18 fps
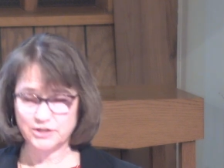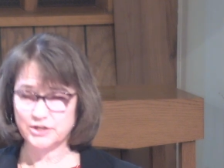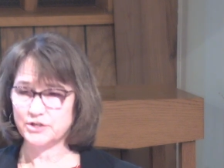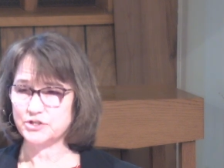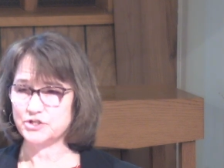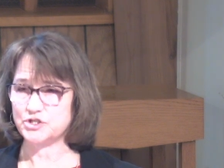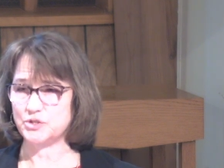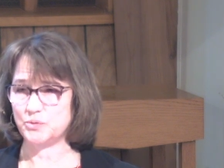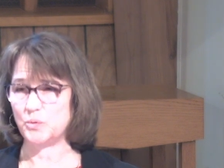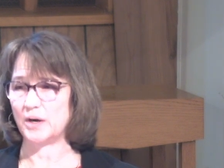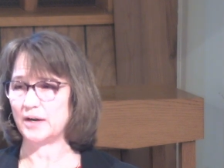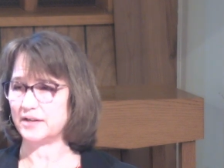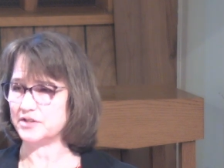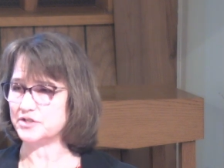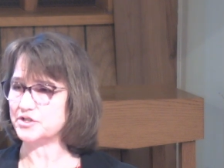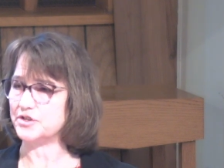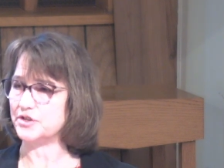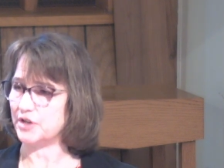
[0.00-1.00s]
She wanted
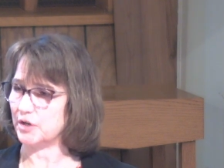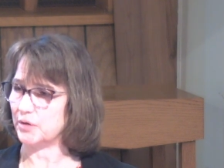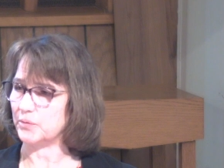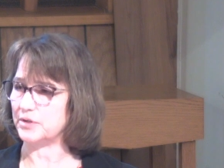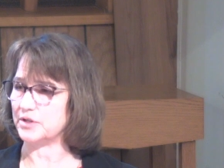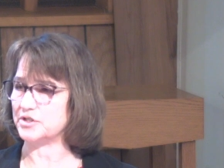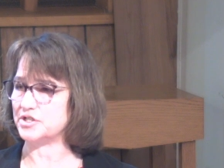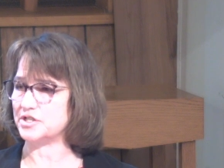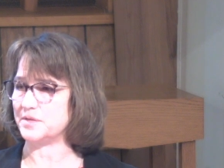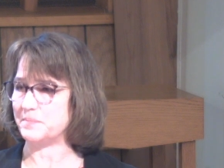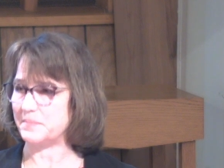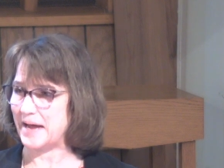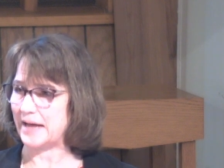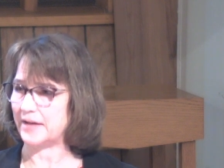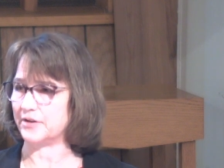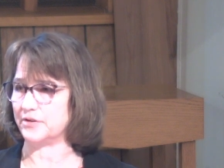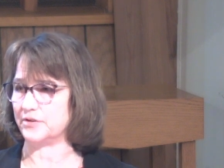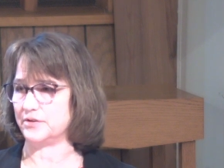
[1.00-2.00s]
to know that she
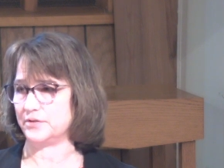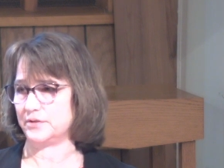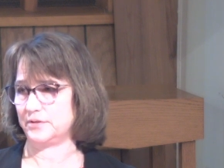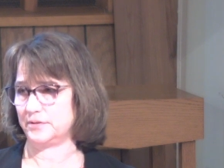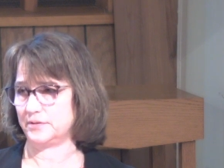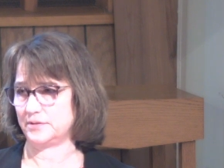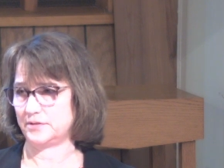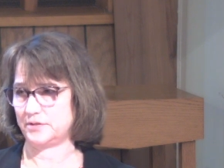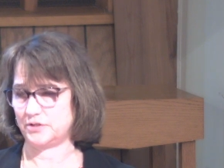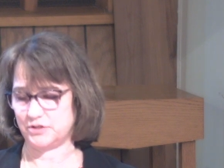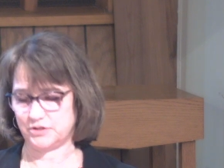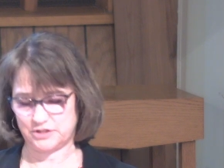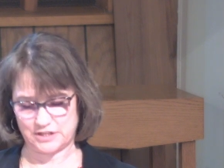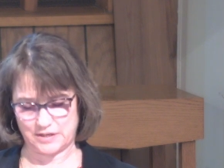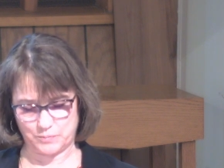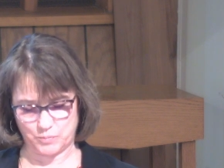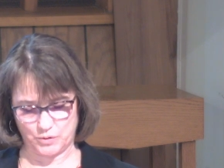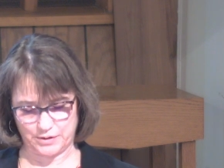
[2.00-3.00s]
mattered to
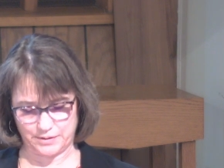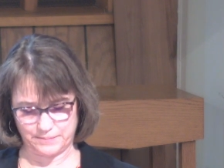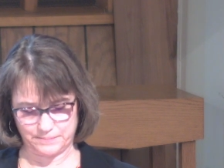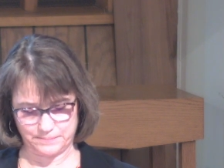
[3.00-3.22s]
someone.